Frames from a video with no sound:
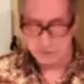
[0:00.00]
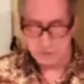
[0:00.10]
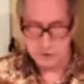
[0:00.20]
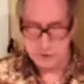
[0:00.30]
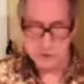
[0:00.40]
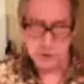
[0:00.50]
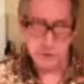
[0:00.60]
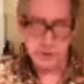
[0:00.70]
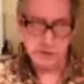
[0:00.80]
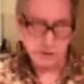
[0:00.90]
different
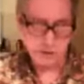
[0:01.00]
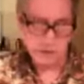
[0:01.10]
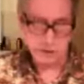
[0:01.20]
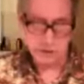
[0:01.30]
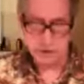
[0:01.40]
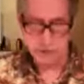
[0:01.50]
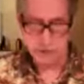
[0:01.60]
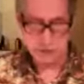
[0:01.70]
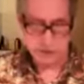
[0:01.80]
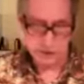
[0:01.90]
species here, and they're
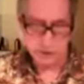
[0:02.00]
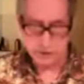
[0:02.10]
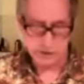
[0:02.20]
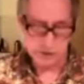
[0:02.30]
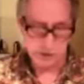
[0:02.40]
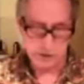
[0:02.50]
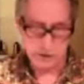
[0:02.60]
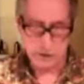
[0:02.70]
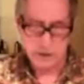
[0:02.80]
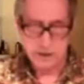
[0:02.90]
all the same thickness
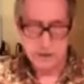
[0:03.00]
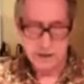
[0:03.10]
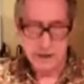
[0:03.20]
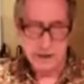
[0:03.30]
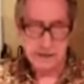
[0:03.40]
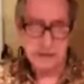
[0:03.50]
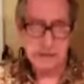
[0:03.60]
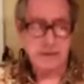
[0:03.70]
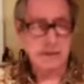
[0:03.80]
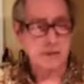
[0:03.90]
again,
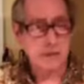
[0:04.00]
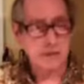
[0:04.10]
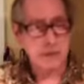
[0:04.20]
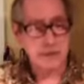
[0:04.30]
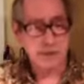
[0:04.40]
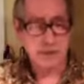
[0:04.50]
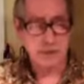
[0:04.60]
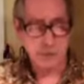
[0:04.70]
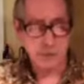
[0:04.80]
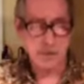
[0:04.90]
and they're
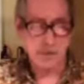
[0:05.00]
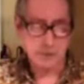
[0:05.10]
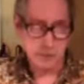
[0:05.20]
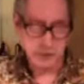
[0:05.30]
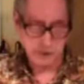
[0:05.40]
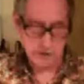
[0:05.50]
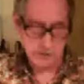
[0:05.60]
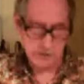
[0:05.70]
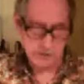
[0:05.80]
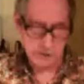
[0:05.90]
variations within the species.
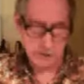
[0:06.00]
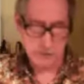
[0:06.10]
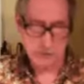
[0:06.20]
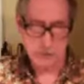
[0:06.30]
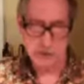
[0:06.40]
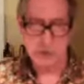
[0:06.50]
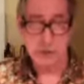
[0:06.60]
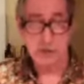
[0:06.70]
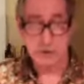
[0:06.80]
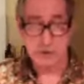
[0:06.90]
For example, this is a
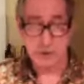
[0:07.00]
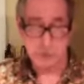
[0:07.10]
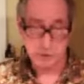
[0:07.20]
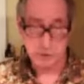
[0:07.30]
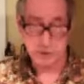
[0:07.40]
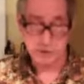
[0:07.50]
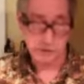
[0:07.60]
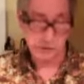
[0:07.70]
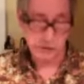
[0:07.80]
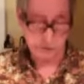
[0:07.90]
Let's top, which I use a
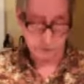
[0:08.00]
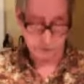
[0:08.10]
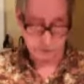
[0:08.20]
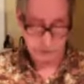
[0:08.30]
lot of.